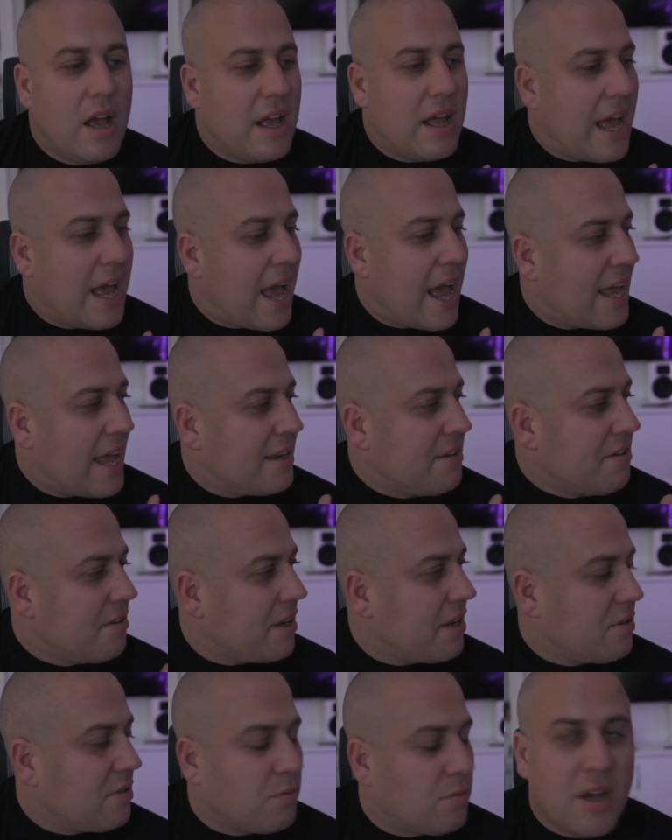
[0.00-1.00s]
And
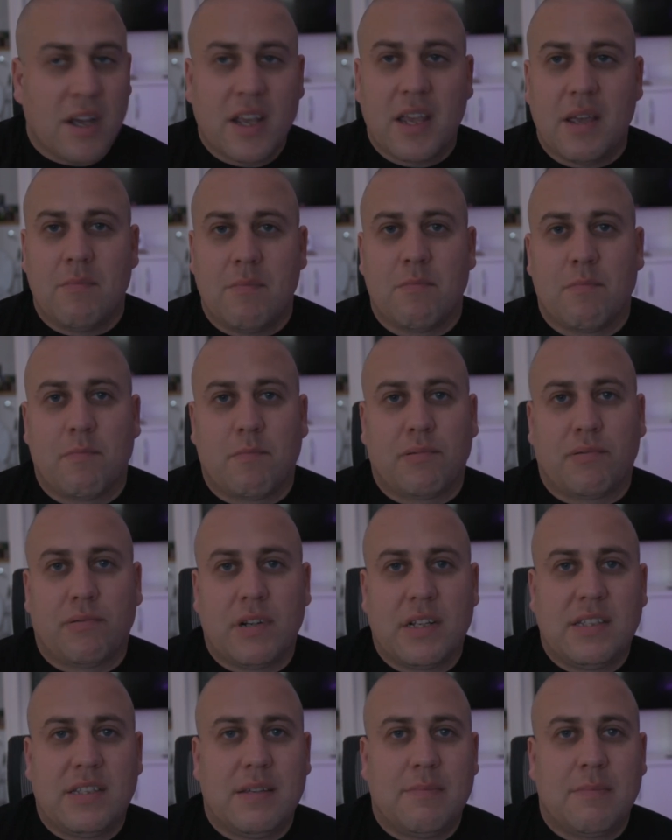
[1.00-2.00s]
it's working
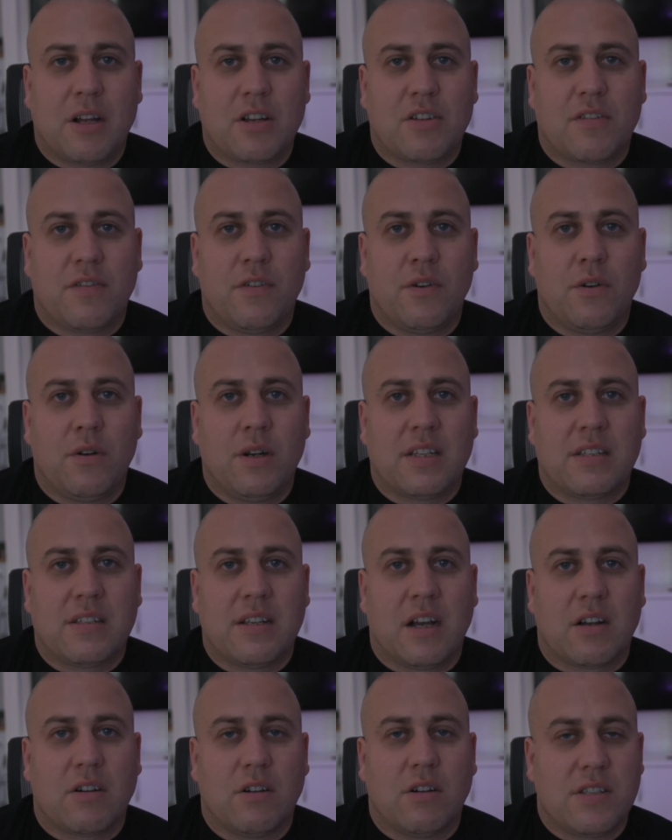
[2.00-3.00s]
pretty much flawlessly,
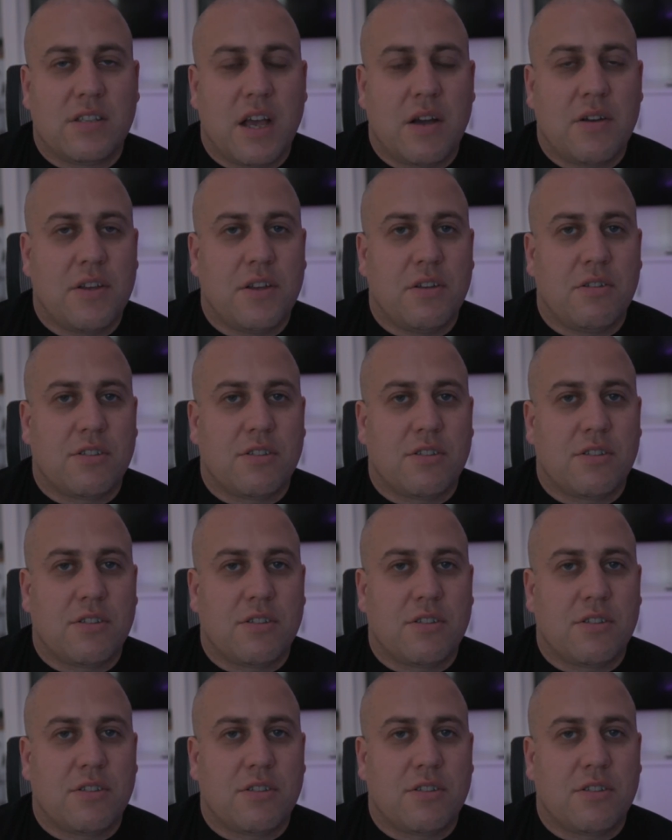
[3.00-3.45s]
I've got to tell you.